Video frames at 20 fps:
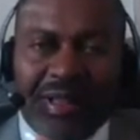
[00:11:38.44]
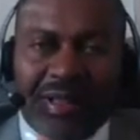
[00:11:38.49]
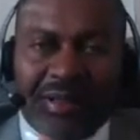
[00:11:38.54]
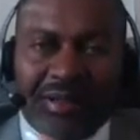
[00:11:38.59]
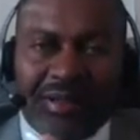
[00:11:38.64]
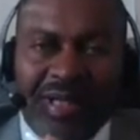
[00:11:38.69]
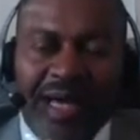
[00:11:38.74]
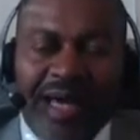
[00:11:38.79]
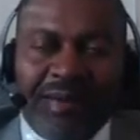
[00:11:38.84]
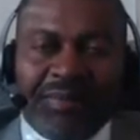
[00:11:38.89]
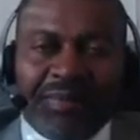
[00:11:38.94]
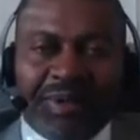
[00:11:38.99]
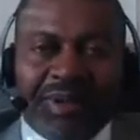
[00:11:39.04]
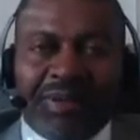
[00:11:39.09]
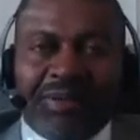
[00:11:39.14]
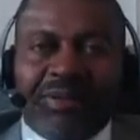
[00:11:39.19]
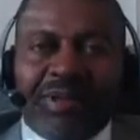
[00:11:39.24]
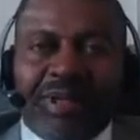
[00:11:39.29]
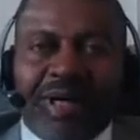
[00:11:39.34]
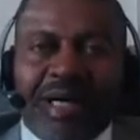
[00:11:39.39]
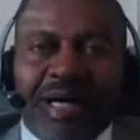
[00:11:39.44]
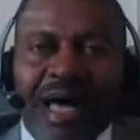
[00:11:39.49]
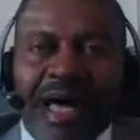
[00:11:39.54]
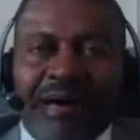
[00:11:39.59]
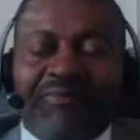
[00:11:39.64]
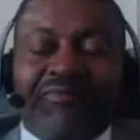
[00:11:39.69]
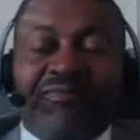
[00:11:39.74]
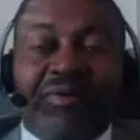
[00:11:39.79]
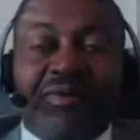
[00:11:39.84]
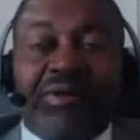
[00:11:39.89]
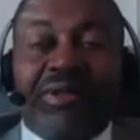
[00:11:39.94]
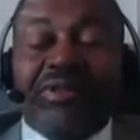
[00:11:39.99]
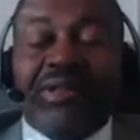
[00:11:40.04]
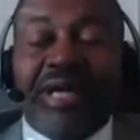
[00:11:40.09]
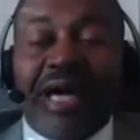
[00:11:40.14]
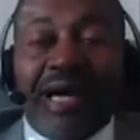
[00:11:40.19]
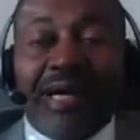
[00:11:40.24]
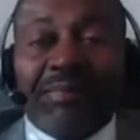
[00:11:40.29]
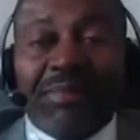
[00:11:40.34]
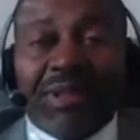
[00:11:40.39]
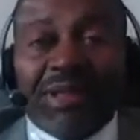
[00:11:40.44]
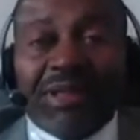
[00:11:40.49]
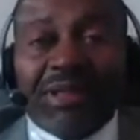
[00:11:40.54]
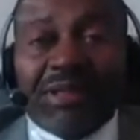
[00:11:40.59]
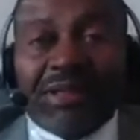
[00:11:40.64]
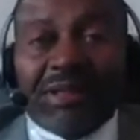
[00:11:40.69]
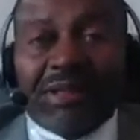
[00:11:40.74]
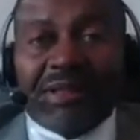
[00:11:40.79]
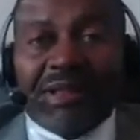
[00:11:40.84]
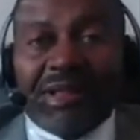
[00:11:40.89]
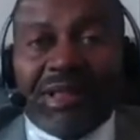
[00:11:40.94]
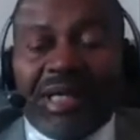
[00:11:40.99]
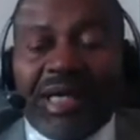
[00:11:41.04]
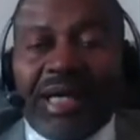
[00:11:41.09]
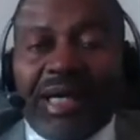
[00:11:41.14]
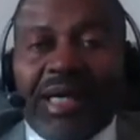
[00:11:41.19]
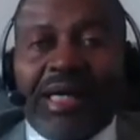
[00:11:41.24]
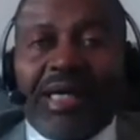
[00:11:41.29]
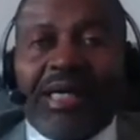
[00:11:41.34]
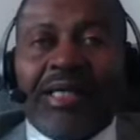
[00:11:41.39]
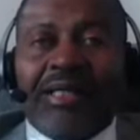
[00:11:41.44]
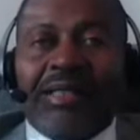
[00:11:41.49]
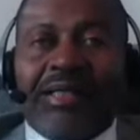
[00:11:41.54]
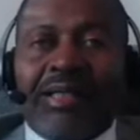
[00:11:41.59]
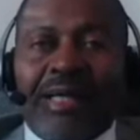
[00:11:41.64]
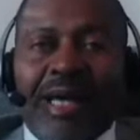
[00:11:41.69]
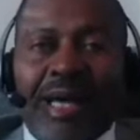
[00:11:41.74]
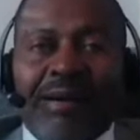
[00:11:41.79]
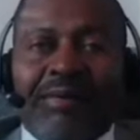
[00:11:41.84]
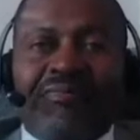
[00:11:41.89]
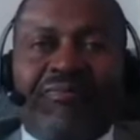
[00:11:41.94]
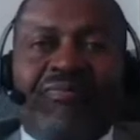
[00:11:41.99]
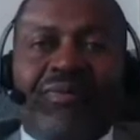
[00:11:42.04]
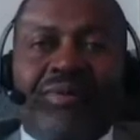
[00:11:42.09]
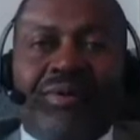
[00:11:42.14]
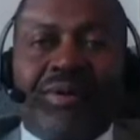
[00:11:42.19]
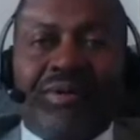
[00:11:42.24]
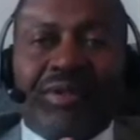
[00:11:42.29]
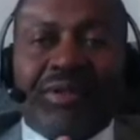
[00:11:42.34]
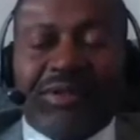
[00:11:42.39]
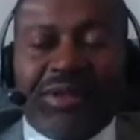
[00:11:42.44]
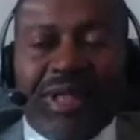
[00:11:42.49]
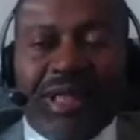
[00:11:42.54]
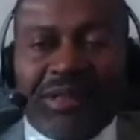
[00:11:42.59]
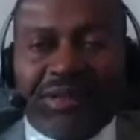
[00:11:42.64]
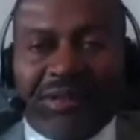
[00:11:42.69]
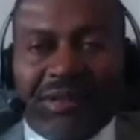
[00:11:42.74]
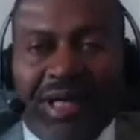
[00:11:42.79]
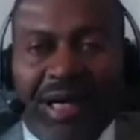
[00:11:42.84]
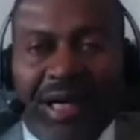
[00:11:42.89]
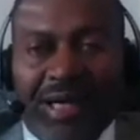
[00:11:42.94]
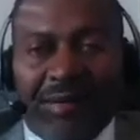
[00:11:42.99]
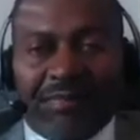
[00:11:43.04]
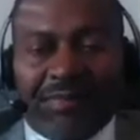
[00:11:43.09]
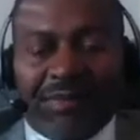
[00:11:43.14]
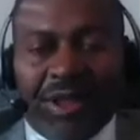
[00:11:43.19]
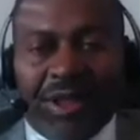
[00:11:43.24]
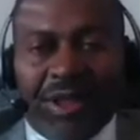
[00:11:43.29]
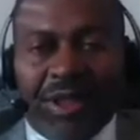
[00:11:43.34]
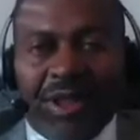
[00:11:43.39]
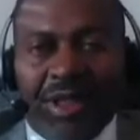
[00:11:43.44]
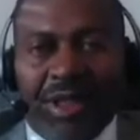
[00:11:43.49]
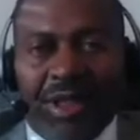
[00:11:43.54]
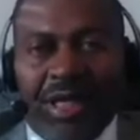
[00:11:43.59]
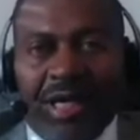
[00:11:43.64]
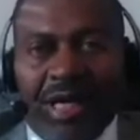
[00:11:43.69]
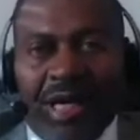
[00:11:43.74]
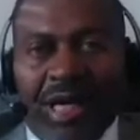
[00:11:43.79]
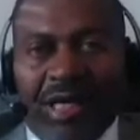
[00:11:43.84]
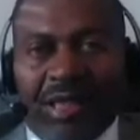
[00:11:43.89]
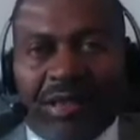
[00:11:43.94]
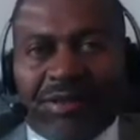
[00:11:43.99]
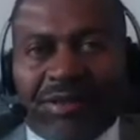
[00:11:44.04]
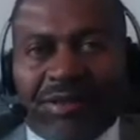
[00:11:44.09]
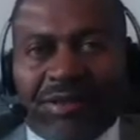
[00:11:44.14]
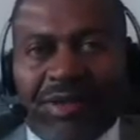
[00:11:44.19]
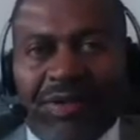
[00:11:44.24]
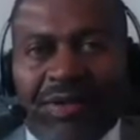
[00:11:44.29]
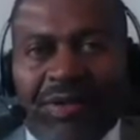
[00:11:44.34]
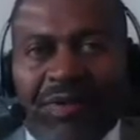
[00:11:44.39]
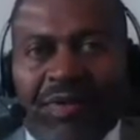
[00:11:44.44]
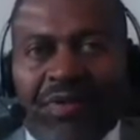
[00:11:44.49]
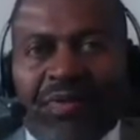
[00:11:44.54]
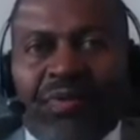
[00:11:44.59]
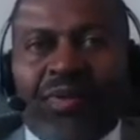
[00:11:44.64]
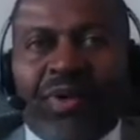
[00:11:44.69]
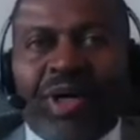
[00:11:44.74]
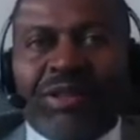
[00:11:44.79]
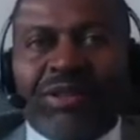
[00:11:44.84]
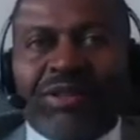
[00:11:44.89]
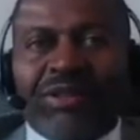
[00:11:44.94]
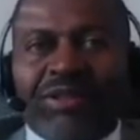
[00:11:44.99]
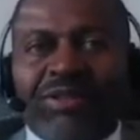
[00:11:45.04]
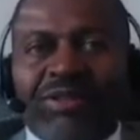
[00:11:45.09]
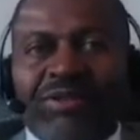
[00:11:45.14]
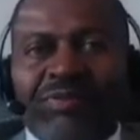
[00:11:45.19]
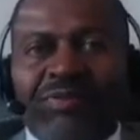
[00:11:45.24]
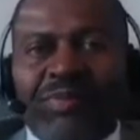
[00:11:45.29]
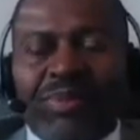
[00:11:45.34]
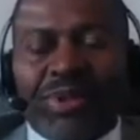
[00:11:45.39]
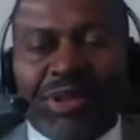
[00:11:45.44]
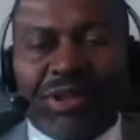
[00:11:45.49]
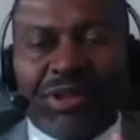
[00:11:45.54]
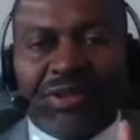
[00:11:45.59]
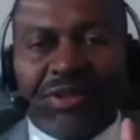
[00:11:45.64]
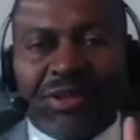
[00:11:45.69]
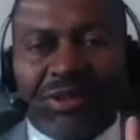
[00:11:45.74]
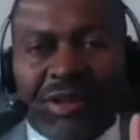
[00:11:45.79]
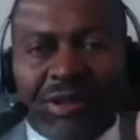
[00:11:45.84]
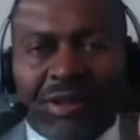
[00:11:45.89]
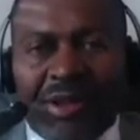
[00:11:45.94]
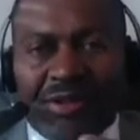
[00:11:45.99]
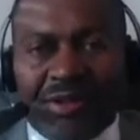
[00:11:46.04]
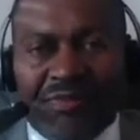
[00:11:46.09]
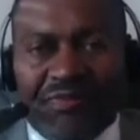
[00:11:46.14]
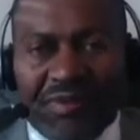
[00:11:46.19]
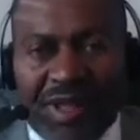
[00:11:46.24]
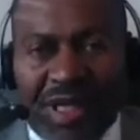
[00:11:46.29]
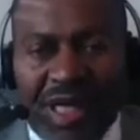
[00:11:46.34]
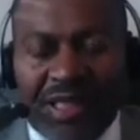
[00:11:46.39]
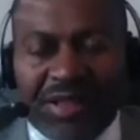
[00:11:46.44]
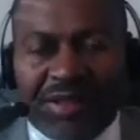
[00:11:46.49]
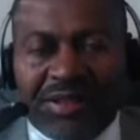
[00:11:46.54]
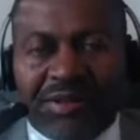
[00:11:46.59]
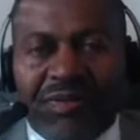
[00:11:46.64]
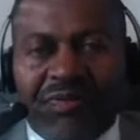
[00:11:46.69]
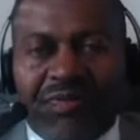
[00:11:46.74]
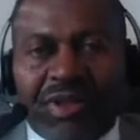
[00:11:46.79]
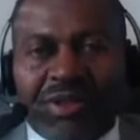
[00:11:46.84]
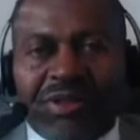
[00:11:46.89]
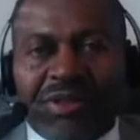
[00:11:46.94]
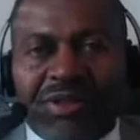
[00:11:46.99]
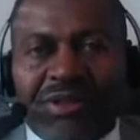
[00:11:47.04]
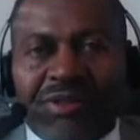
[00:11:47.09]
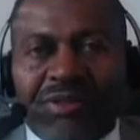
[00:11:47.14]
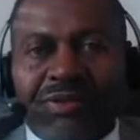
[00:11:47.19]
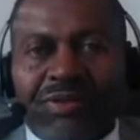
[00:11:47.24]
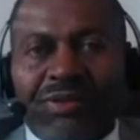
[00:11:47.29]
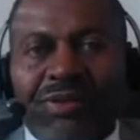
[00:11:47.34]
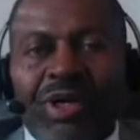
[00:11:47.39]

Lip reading: tablet app for the tablet and an app for the desktop. And so once you push the notification, once you